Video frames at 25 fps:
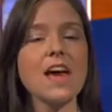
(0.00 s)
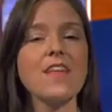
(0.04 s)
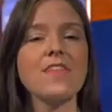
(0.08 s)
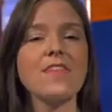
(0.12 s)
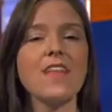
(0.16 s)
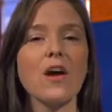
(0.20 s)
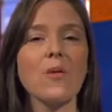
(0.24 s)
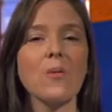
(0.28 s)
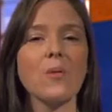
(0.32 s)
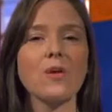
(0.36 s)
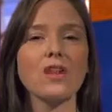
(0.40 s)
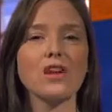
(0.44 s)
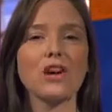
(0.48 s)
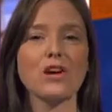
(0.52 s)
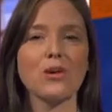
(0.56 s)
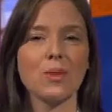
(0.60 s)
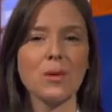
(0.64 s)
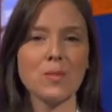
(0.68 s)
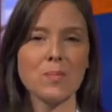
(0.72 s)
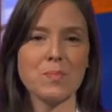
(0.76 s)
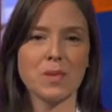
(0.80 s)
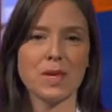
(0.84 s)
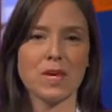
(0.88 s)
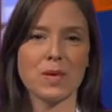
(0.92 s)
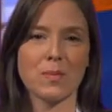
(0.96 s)
that will
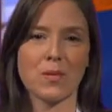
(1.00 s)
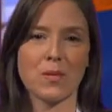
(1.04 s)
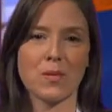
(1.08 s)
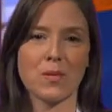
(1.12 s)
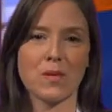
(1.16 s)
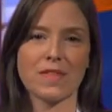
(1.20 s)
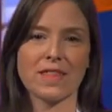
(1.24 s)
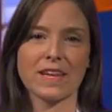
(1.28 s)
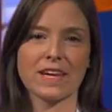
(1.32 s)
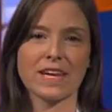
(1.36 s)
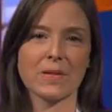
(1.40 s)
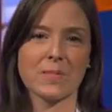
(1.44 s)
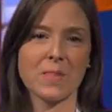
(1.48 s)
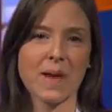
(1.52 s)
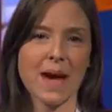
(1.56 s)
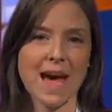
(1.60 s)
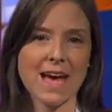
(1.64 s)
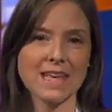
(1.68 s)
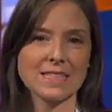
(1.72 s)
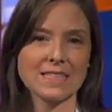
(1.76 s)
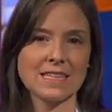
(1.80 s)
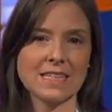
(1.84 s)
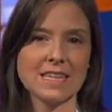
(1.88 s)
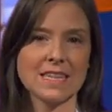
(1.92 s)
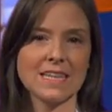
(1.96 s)
equip people with the
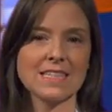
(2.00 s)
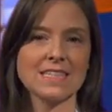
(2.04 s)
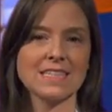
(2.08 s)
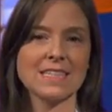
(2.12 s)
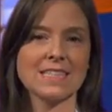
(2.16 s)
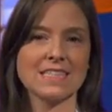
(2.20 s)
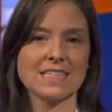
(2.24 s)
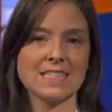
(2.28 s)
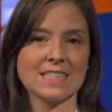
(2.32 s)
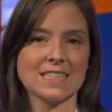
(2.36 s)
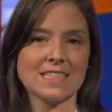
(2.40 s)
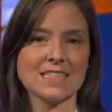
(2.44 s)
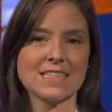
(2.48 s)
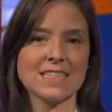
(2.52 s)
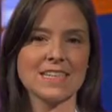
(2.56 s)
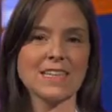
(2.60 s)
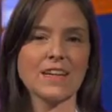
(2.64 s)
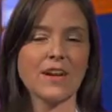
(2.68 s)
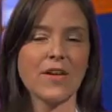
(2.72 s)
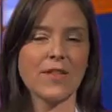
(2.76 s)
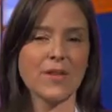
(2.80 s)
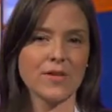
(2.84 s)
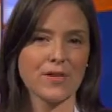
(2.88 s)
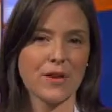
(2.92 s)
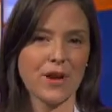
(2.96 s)
capacity to succeed
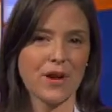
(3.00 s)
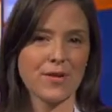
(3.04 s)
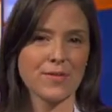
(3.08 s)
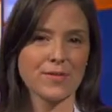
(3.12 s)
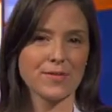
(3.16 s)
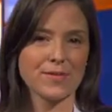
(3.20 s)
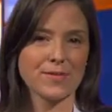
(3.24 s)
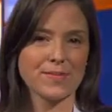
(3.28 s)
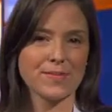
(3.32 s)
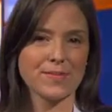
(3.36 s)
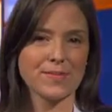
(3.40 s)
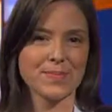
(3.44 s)
on their own.